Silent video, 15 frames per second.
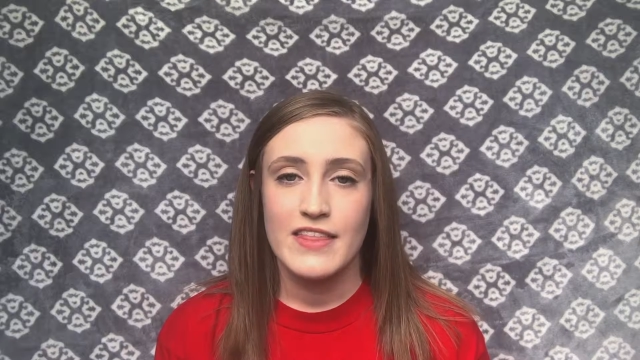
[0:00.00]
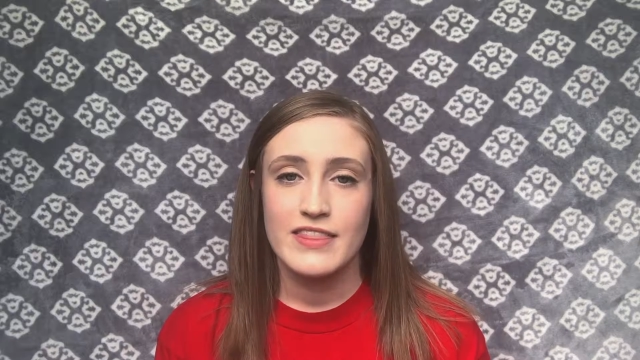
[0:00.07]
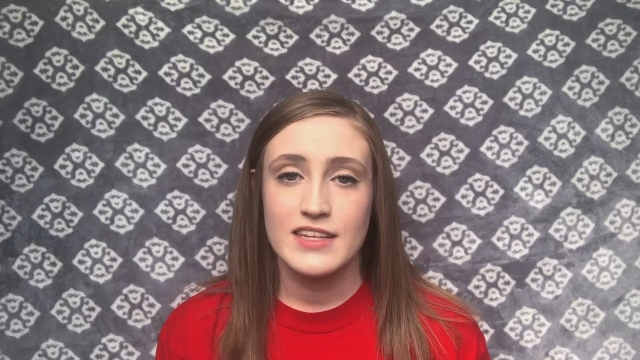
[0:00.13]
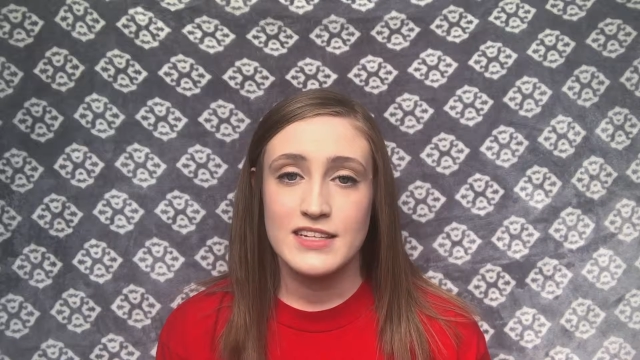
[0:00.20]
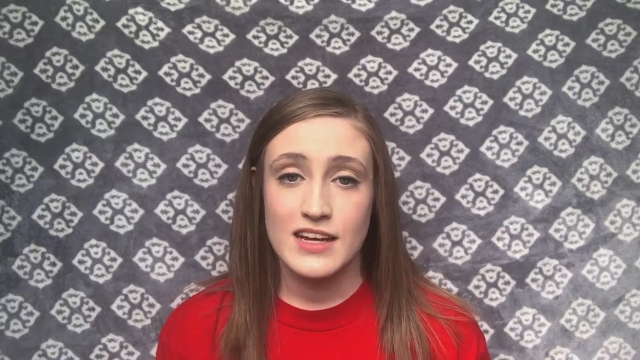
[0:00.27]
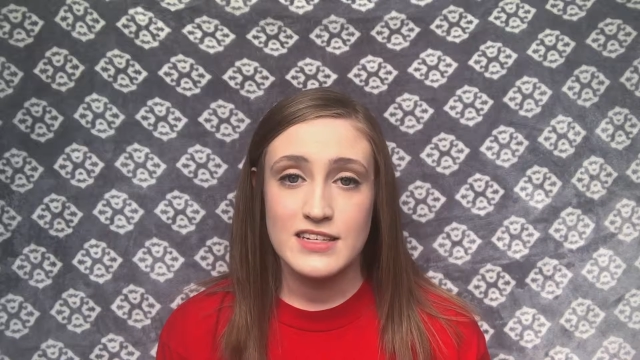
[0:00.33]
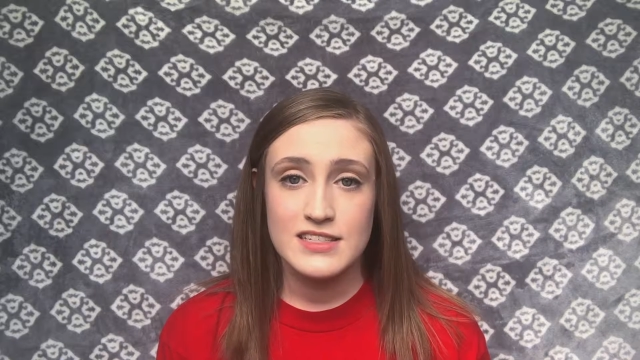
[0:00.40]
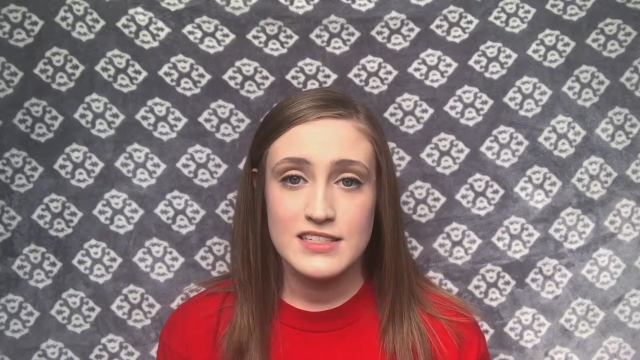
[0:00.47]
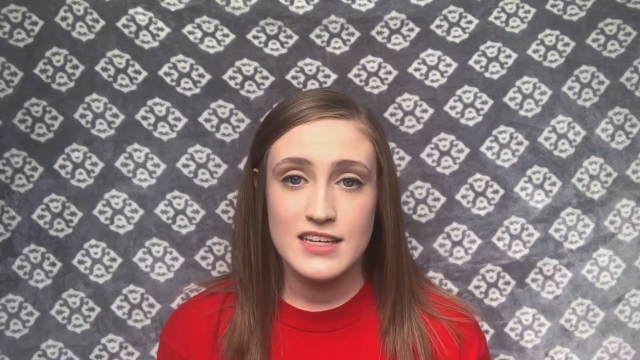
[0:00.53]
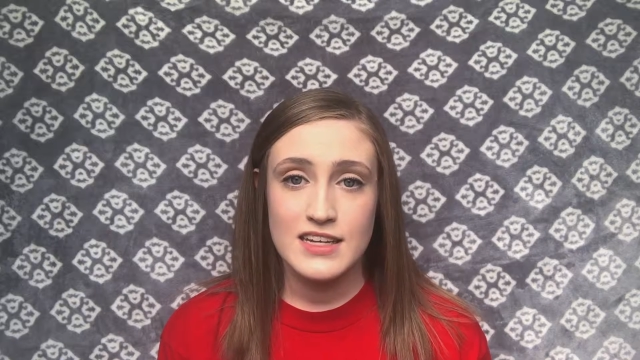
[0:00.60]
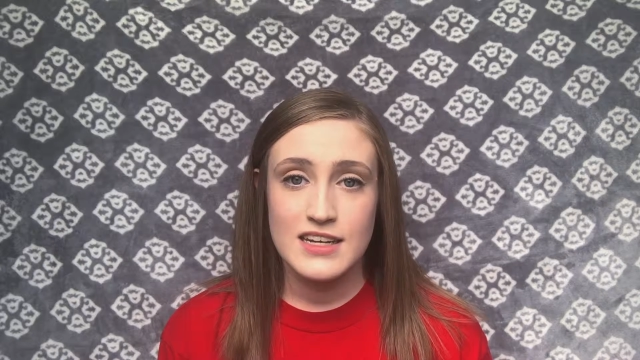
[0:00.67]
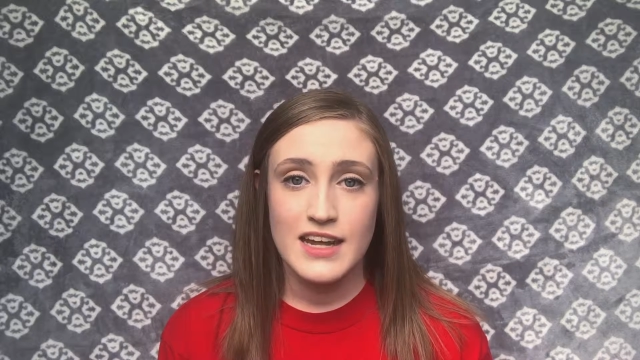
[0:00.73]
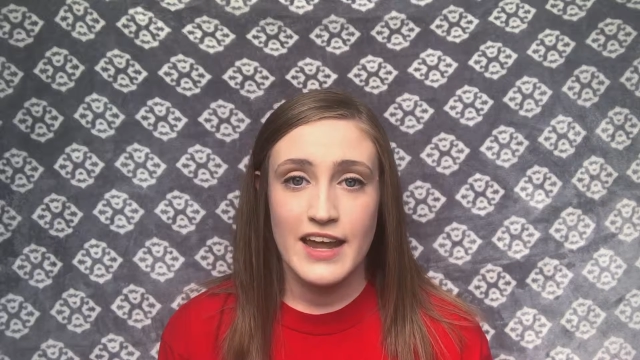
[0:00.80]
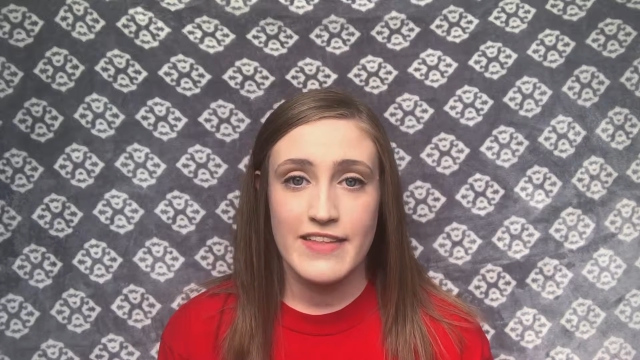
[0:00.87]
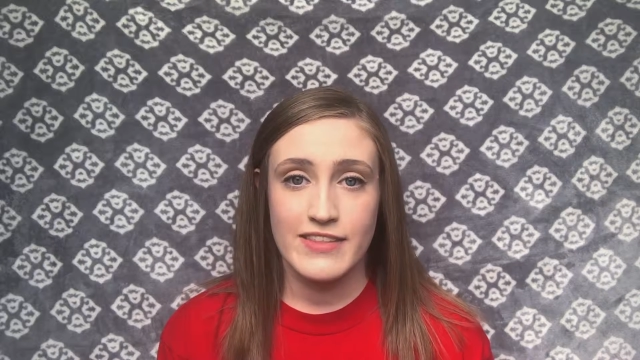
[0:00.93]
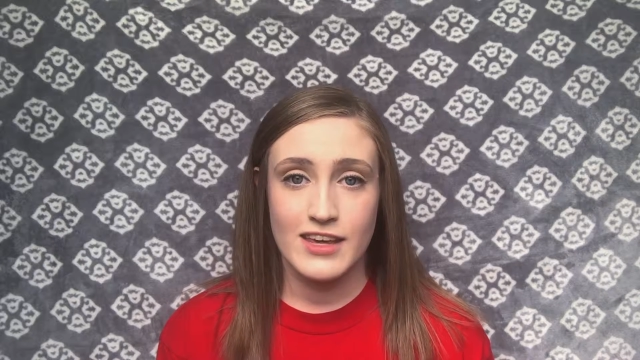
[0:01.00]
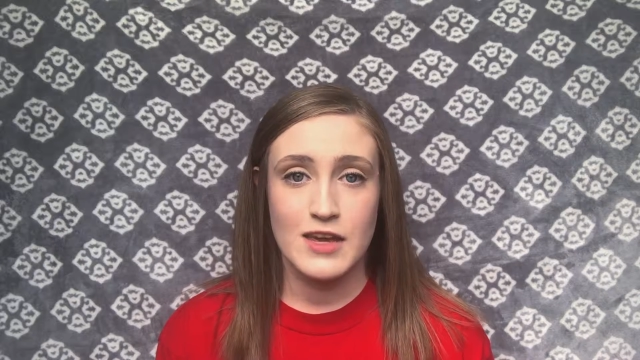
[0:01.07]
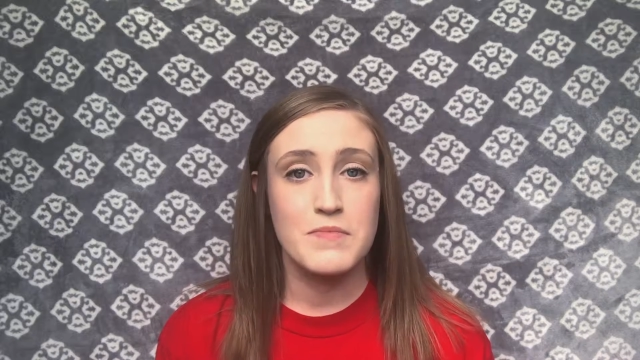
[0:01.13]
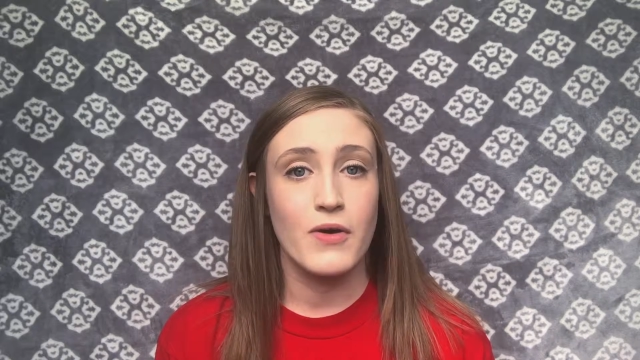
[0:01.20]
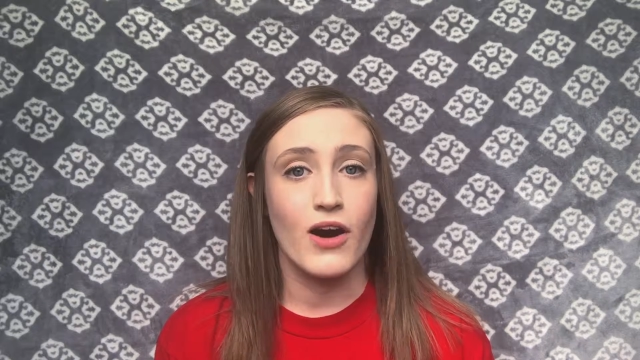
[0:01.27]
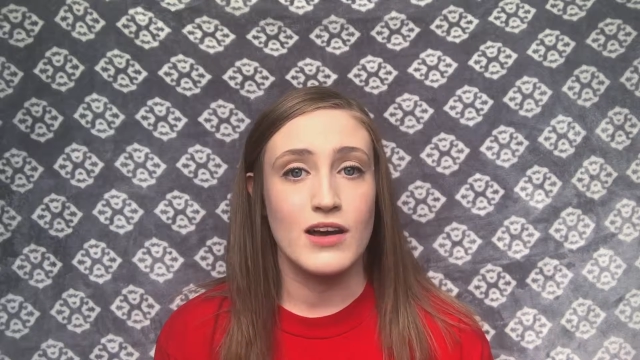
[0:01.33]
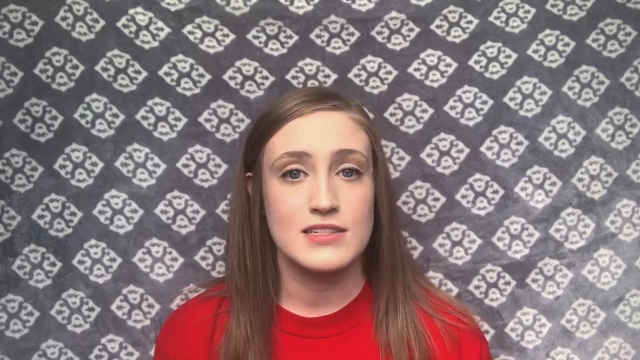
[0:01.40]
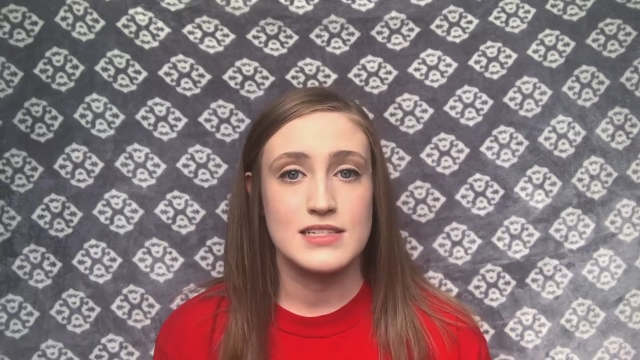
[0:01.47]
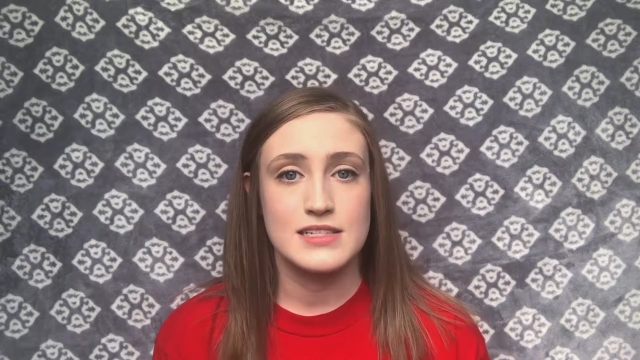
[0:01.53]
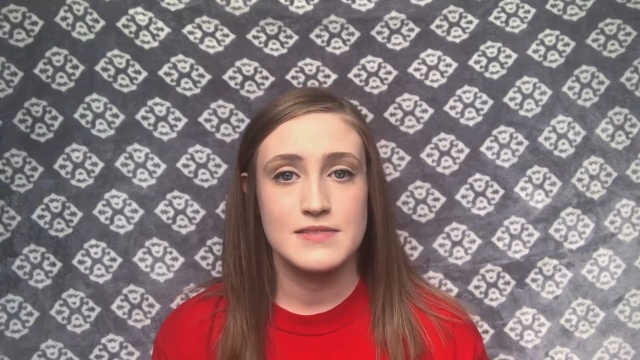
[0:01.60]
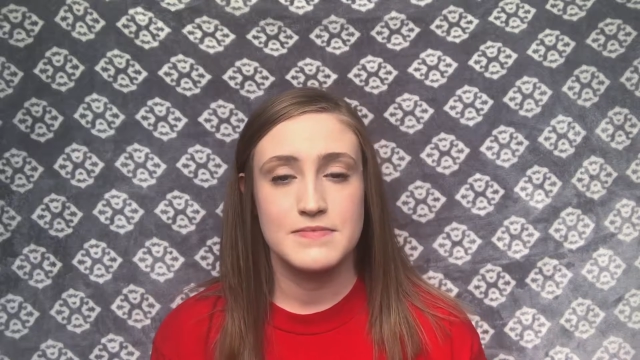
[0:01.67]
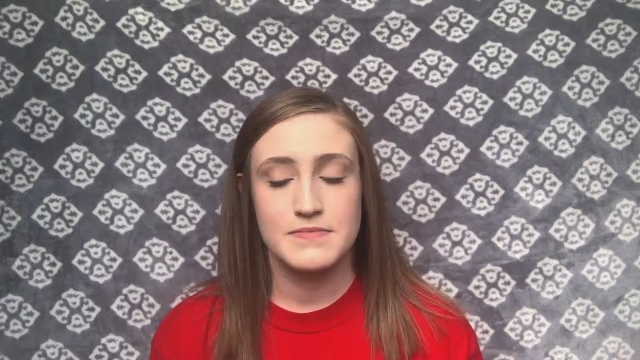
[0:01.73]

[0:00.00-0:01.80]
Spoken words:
the Tuscan and the Composite.